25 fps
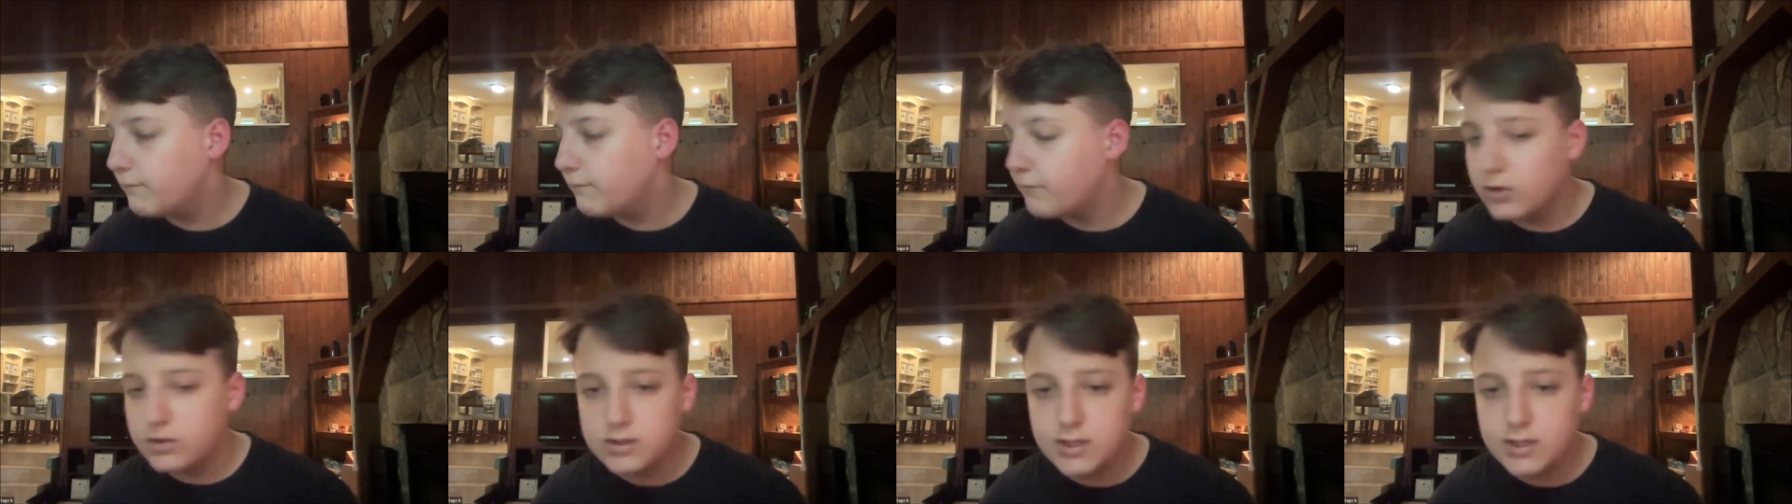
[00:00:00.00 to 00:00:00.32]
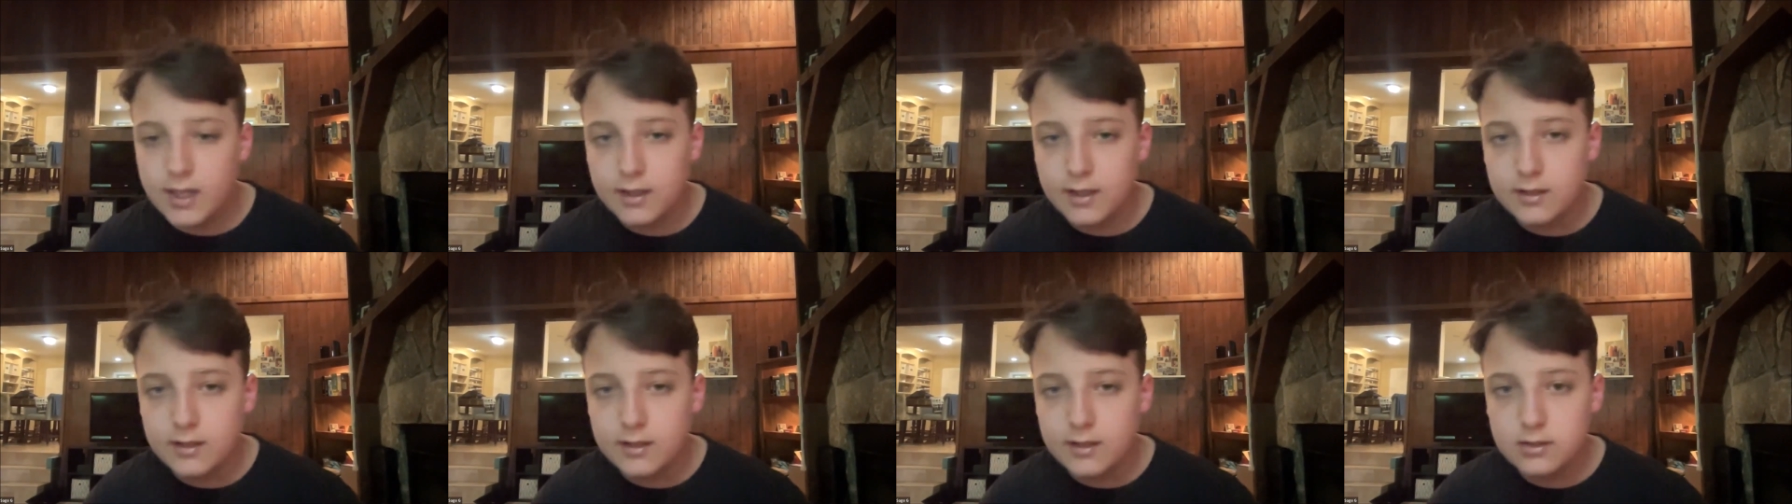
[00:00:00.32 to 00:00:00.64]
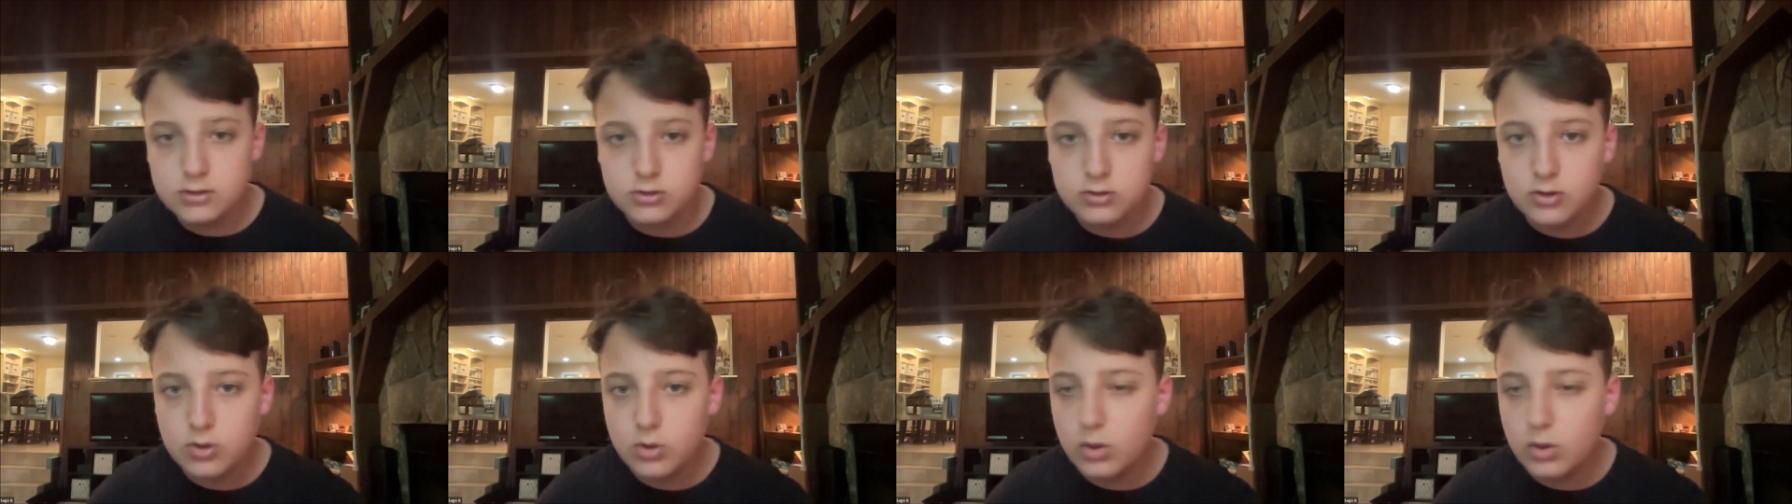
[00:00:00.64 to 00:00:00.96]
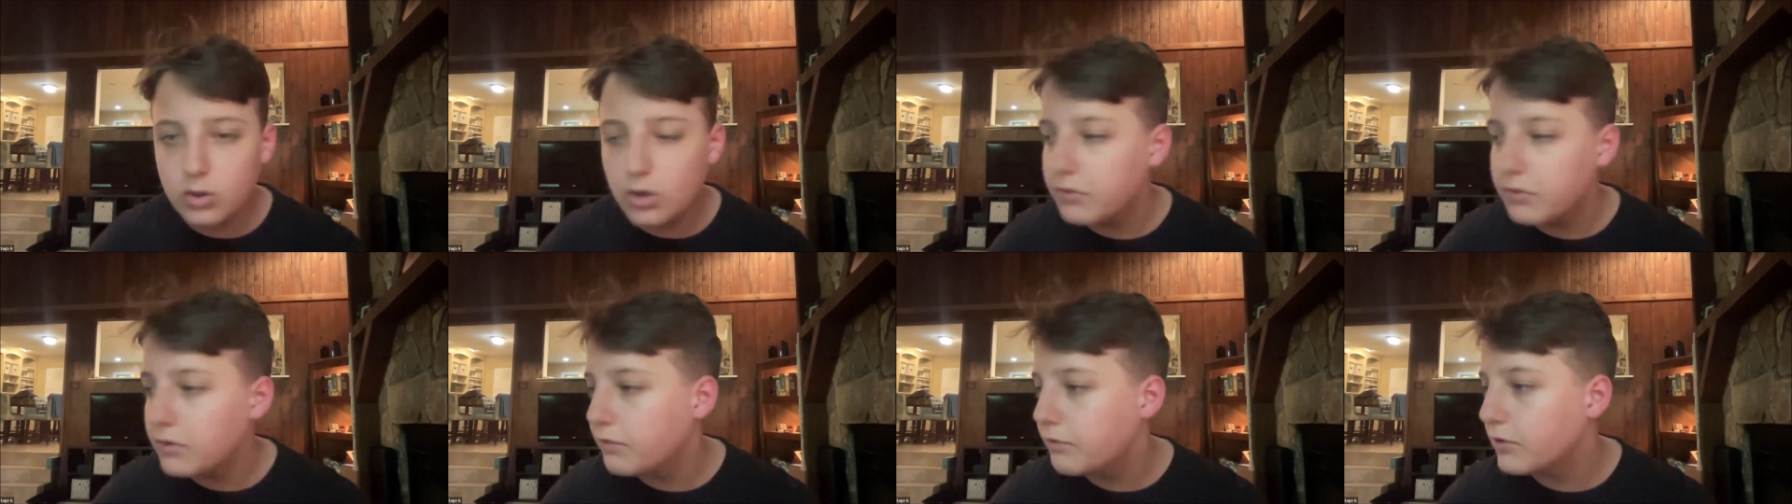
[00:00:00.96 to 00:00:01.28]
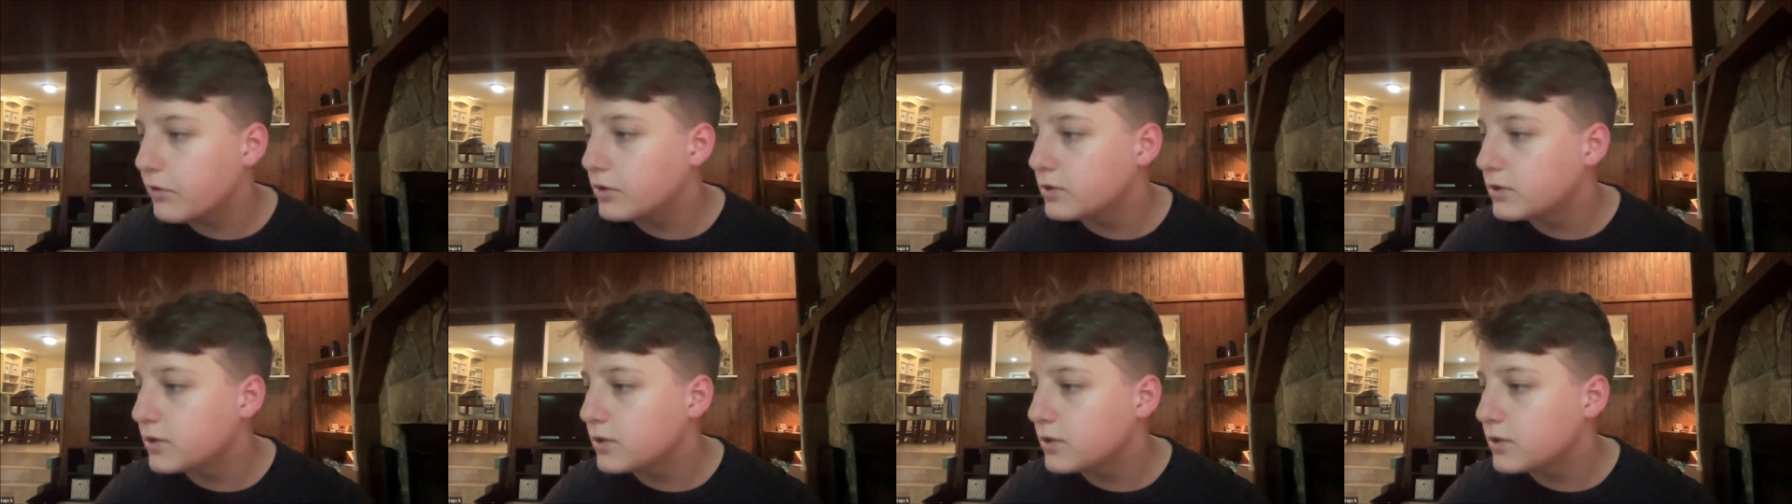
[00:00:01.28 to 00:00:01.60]
And 1 Kings, just
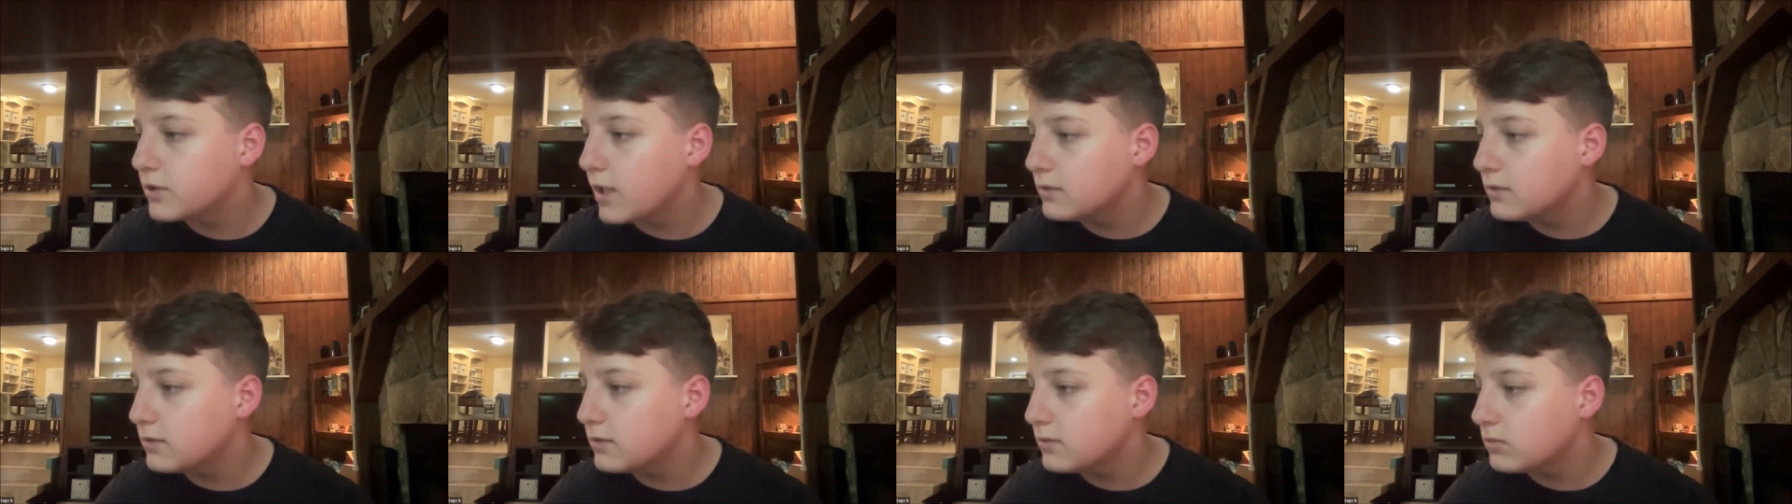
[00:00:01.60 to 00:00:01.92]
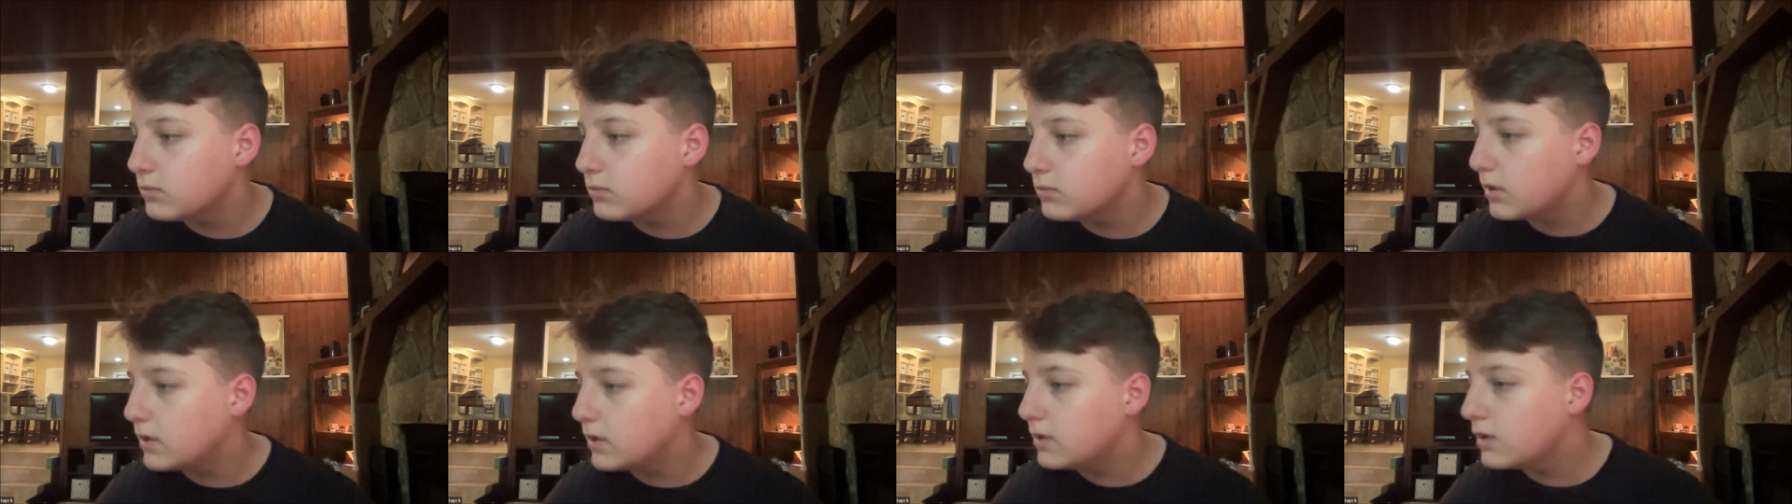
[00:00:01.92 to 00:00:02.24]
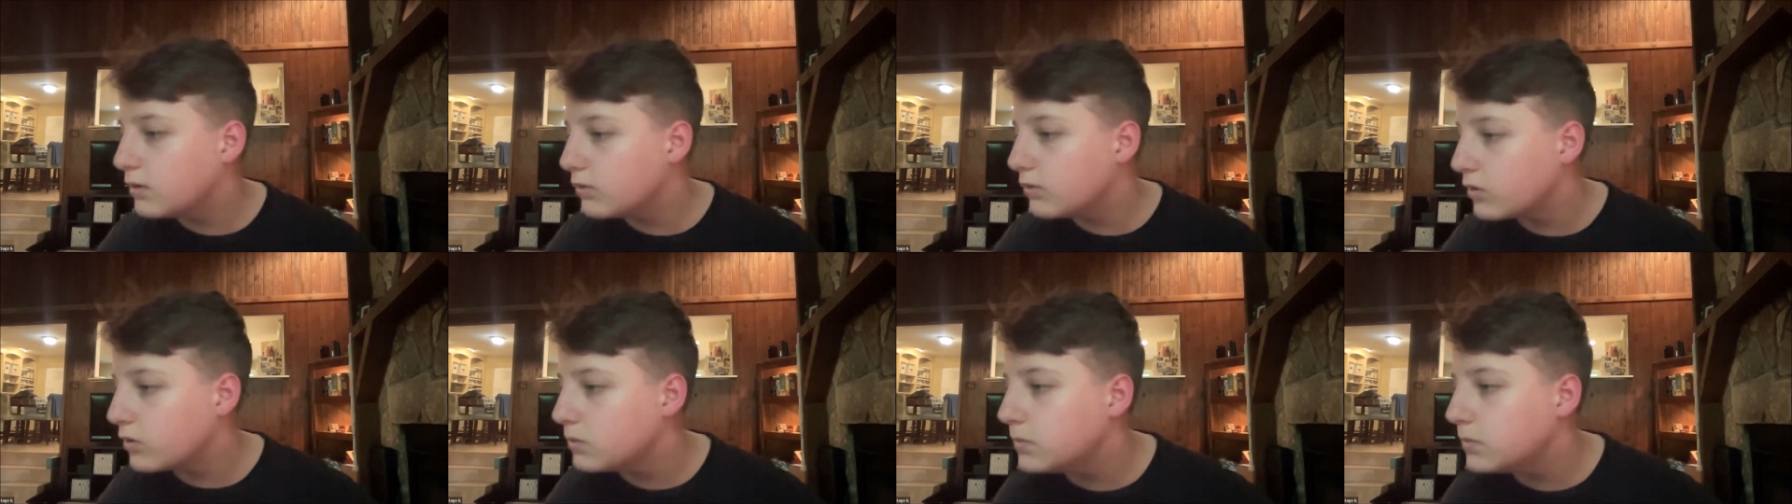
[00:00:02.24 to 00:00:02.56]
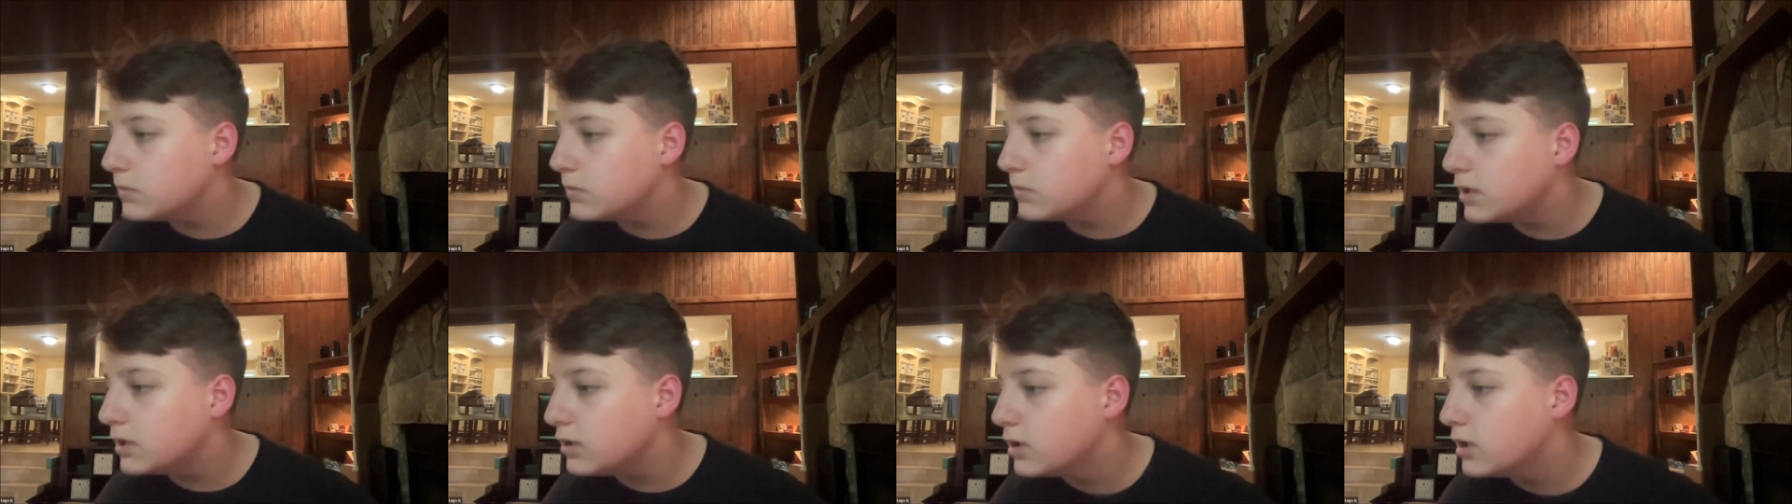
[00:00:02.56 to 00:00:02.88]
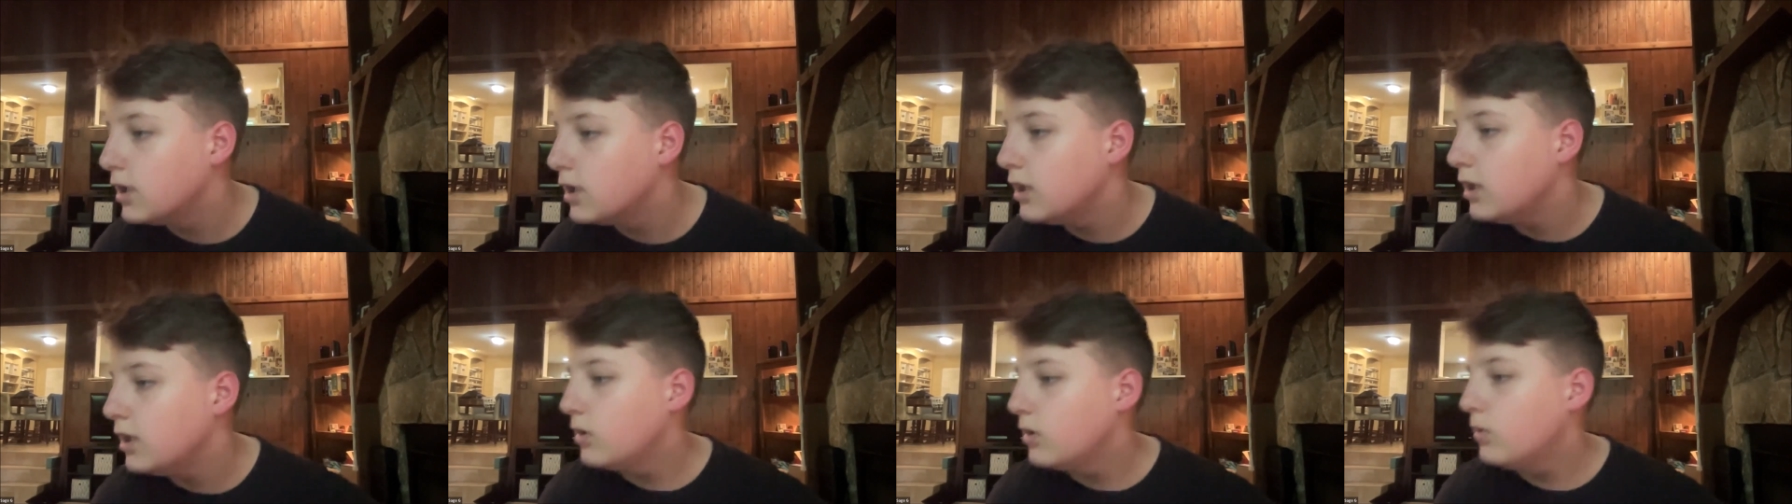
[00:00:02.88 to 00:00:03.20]
go over to 1 Kings and wait there for
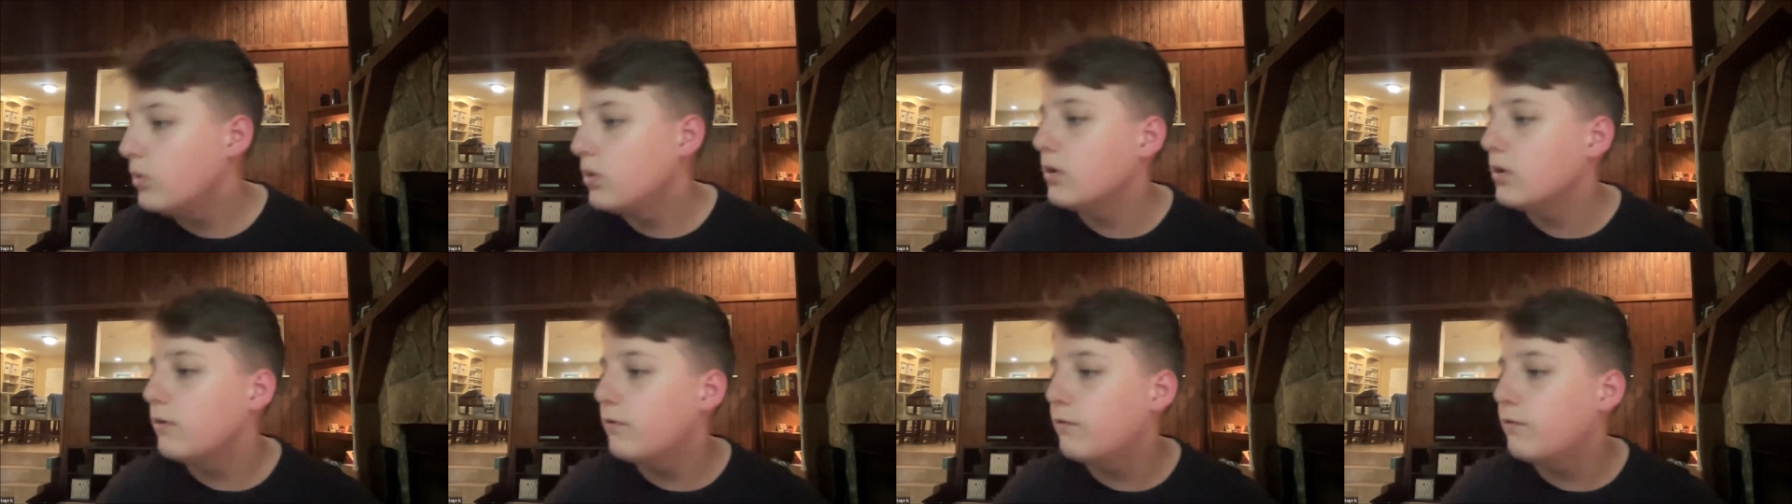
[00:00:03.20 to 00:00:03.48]
a minute.